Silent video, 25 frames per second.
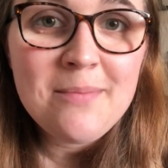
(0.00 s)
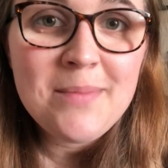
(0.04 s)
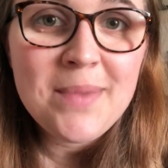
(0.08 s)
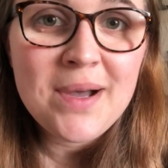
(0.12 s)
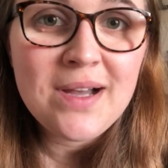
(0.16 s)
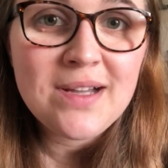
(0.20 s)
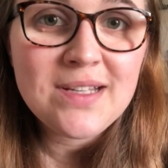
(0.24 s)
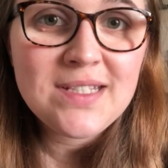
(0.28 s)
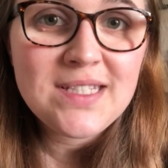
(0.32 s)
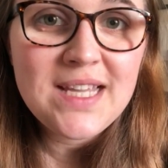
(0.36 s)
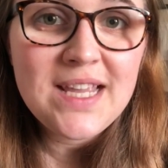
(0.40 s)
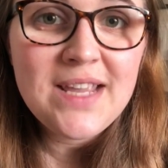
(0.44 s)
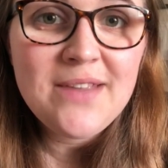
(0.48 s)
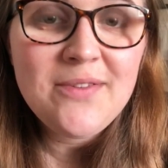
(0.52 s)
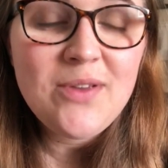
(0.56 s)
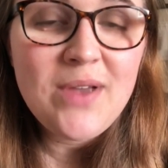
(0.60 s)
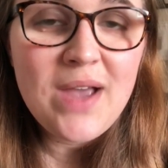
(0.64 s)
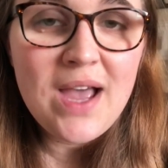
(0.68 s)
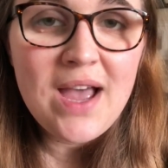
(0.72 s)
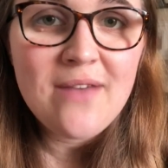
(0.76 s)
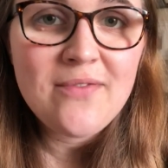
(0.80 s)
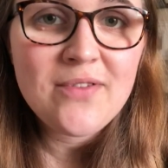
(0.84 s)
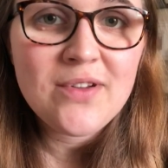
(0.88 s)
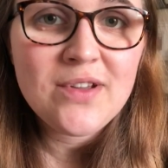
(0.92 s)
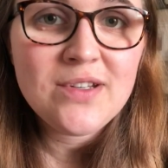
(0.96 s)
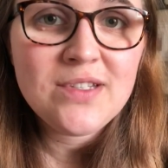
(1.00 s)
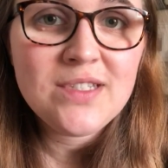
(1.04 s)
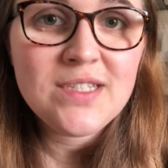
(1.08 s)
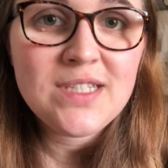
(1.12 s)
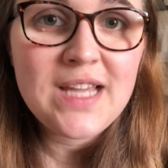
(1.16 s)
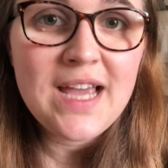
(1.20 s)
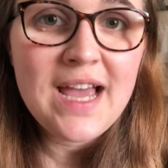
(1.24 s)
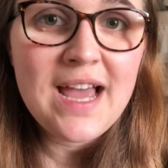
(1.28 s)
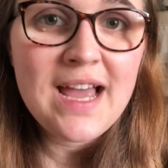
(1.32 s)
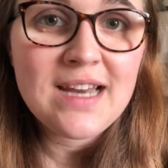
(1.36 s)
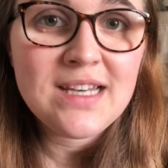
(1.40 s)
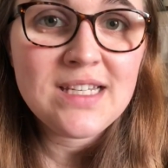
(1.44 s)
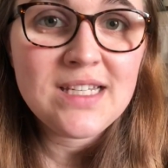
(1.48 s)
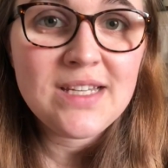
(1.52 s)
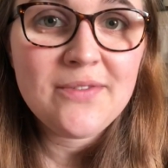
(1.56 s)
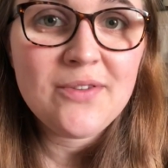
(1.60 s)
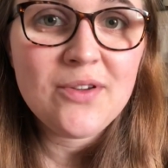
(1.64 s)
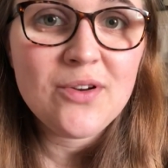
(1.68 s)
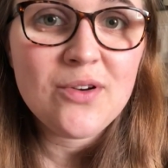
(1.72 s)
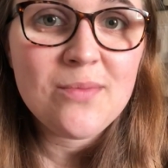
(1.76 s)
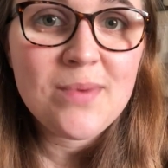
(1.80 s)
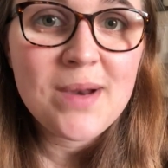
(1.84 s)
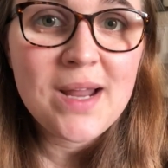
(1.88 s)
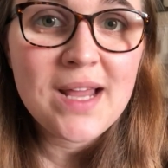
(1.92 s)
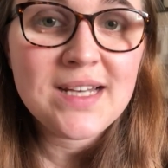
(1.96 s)
But if you haven't, and if
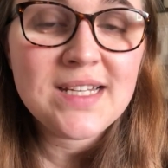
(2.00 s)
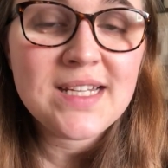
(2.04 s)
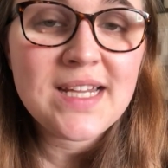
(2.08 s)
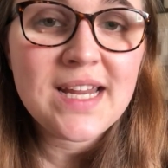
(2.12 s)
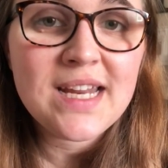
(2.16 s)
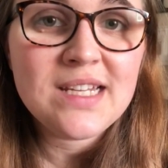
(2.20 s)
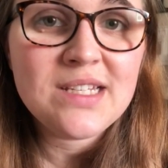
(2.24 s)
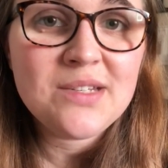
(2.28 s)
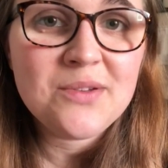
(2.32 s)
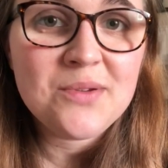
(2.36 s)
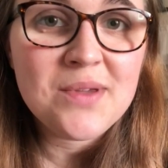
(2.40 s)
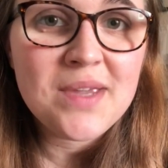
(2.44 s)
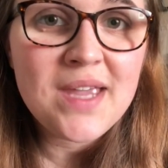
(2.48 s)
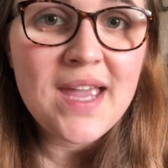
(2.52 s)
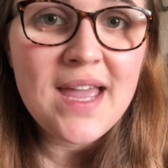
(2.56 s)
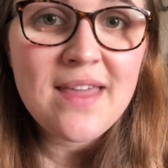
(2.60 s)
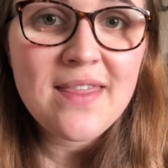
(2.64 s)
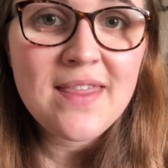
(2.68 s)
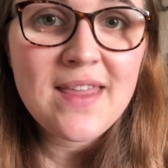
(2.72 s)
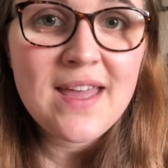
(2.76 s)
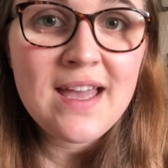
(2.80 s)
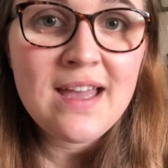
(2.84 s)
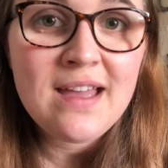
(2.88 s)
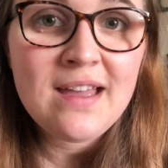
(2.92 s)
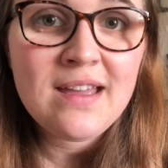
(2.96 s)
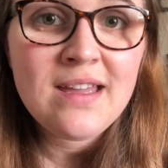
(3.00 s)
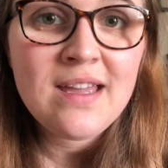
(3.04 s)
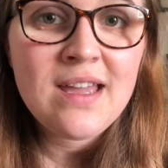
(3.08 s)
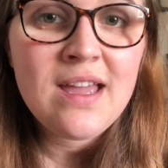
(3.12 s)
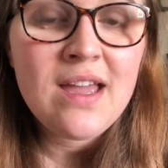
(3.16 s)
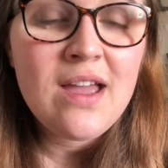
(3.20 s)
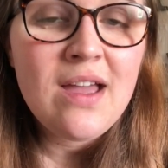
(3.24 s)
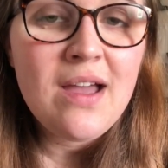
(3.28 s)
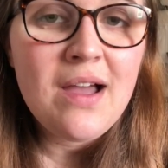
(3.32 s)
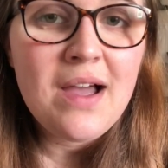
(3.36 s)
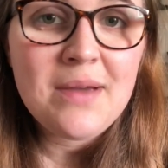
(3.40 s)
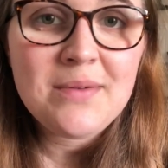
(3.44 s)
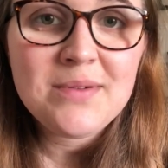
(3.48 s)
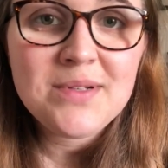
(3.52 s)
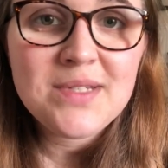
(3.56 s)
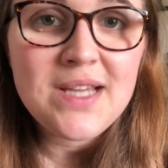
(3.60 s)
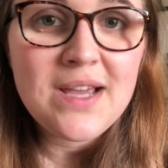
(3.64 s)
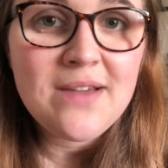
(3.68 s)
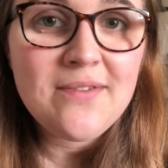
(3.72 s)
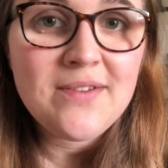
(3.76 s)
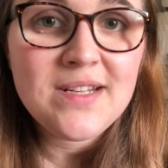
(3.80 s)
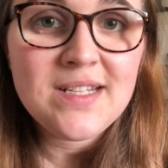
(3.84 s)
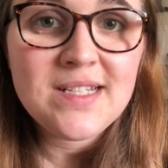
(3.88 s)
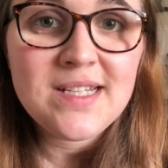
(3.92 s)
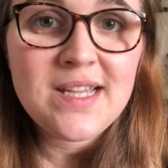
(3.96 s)
you're not planning to get it till you get there, I would
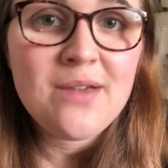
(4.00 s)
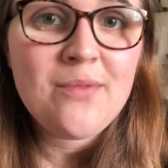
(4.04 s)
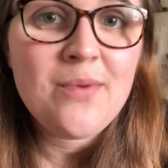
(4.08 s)
definitely say